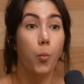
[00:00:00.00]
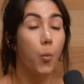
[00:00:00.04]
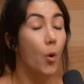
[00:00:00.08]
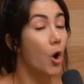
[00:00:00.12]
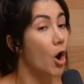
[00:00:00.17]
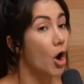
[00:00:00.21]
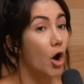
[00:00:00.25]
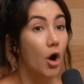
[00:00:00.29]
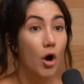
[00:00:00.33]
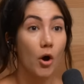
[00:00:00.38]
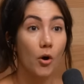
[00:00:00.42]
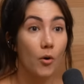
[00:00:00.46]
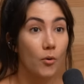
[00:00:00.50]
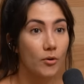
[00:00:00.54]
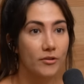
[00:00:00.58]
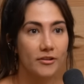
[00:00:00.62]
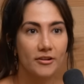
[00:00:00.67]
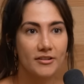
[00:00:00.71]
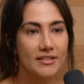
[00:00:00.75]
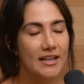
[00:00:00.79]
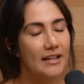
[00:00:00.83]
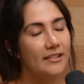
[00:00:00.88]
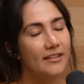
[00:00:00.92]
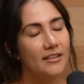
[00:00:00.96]
whoa,
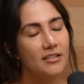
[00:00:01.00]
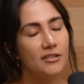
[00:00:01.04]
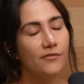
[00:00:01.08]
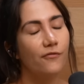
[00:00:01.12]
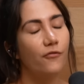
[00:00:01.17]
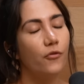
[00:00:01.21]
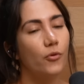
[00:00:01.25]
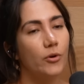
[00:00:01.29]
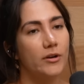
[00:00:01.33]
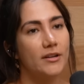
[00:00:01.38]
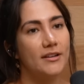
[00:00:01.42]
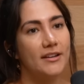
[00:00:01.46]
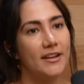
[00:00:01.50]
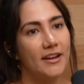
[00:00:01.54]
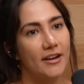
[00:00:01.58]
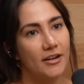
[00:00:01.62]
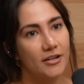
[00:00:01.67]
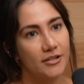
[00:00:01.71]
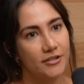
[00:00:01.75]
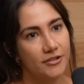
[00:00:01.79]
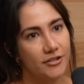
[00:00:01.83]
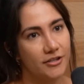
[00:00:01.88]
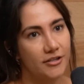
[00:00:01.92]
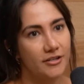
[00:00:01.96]
there's at least 40
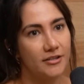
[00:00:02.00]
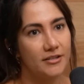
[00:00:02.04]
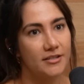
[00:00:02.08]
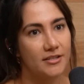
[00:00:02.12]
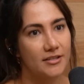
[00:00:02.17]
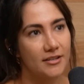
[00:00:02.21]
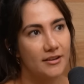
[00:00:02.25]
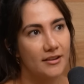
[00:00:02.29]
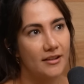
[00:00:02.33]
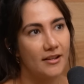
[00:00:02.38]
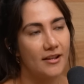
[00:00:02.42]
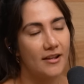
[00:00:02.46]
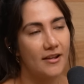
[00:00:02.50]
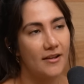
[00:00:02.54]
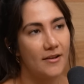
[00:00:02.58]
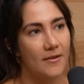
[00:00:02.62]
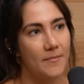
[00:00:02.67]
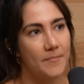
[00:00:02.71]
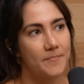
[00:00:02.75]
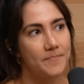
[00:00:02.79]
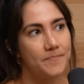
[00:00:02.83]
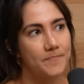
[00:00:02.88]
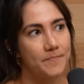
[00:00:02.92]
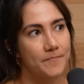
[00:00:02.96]
characters.
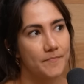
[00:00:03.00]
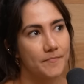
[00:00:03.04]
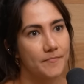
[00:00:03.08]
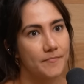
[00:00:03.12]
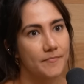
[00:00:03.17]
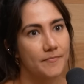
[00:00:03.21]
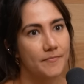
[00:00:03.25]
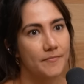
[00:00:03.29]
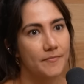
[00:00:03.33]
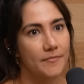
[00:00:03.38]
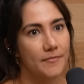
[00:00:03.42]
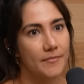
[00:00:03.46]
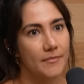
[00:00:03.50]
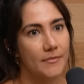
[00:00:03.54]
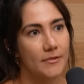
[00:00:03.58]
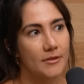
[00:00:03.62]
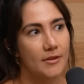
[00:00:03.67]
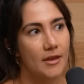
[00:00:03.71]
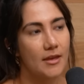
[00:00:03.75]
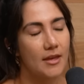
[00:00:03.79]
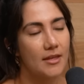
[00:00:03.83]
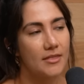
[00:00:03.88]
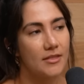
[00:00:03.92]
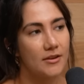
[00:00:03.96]
Whoa.
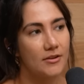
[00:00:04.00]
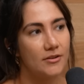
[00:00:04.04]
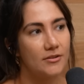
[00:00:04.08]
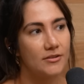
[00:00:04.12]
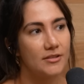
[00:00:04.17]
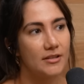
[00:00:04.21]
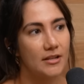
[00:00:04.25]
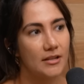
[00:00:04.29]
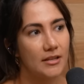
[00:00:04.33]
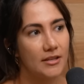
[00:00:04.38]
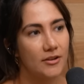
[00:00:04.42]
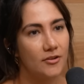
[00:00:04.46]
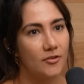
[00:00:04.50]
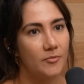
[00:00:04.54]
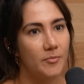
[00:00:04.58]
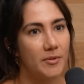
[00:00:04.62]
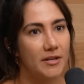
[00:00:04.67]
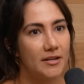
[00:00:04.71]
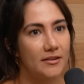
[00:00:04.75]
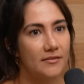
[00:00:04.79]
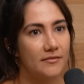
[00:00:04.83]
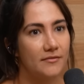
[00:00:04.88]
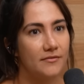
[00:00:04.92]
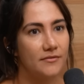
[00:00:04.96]
And there's a little
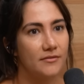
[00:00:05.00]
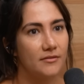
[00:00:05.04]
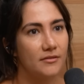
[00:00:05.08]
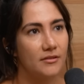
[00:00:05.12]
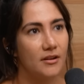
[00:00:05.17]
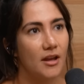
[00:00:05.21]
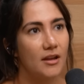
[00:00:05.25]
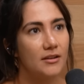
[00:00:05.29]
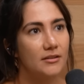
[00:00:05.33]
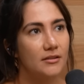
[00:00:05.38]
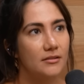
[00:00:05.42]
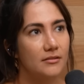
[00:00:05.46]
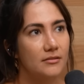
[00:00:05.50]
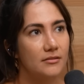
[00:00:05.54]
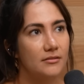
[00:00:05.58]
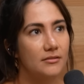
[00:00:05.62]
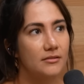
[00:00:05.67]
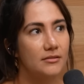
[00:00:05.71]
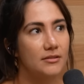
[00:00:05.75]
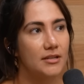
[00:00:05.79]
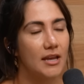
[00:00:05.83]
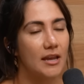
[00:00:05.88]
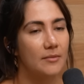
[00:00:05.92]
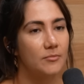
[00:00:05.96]
bit of not
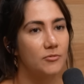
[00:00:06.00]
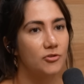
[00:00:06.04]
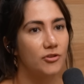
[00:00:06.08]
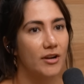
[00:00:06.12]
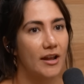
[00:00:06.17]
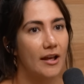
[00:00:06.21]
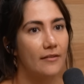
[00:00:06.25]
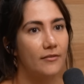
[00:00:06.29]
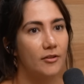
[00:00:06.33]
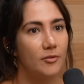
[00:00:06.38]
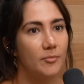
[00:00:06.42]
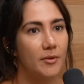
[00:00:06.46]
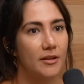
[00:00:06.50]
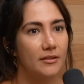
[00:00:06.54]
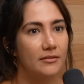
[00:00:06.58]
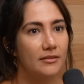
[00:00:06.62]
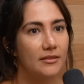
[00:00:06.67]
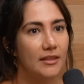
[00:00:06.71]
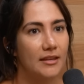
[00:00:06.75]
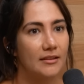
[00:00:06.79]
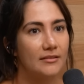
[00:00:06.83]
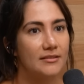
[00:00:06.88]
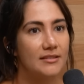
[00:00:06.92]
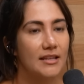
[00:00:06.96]
time travel,
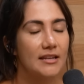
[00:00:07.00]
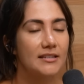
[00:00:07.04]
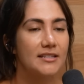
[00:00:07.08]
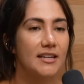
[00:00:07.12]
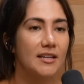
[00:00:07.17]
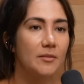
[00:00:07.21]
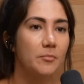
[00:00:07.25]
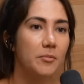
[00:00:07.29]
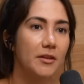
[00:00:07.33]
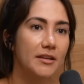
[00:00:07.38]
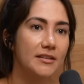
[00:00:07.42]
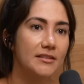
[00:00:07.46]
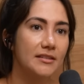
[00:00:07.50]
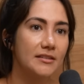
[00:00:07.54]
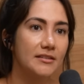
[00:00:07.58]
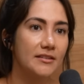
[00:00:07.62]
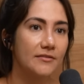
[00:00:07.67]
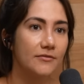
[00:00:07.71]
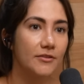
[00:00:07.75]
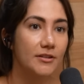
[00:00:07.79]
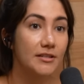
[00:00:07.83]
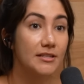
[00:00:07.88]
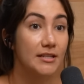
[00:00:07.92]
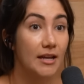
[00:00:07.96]
but things that take place in
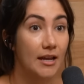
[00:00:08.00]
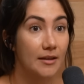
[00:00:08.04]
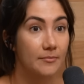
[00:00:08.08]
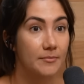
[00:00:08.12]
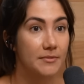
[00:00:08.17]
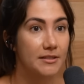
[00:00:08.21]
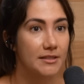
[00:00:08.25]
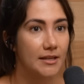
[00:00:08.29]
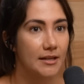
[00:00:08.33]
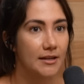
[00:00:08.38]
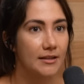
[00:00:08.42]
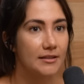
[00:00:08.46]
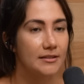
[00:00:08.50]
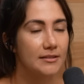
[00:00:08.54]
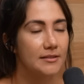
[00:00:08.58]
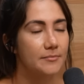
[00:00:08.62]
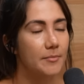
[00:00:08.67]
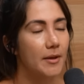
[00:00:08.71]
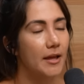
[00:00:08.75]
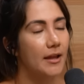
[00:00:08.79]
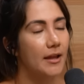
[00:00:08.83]
different time settings.